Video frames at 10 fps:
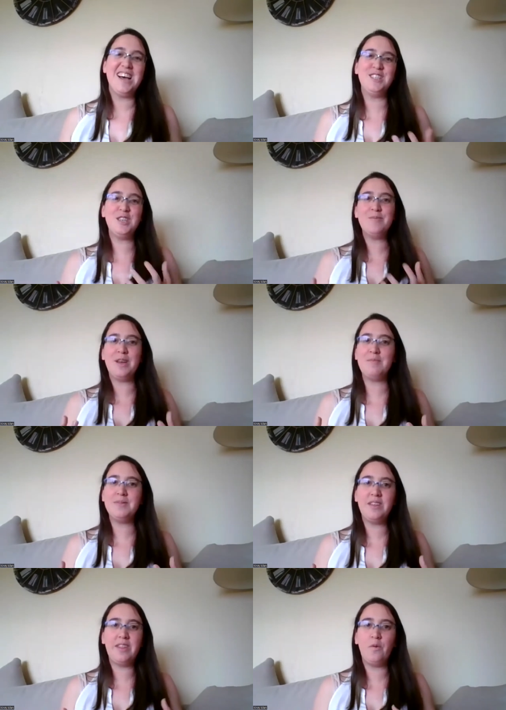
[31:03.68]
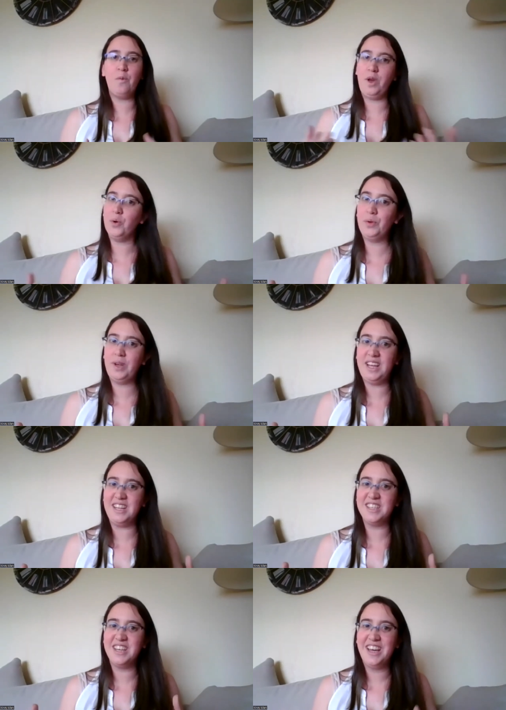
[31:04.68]
And sometimes I think we all
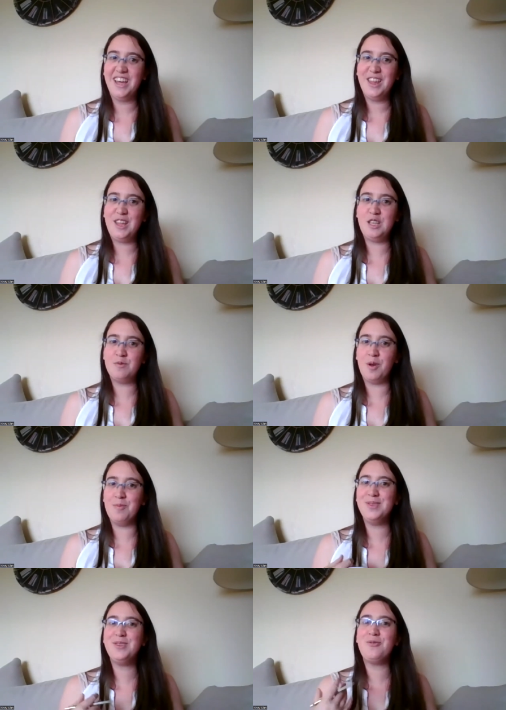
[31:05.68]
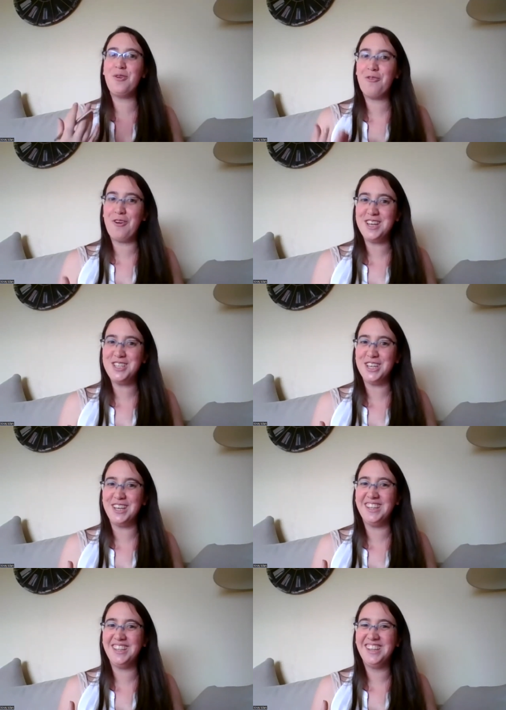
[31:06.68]
need these moments of refreshing,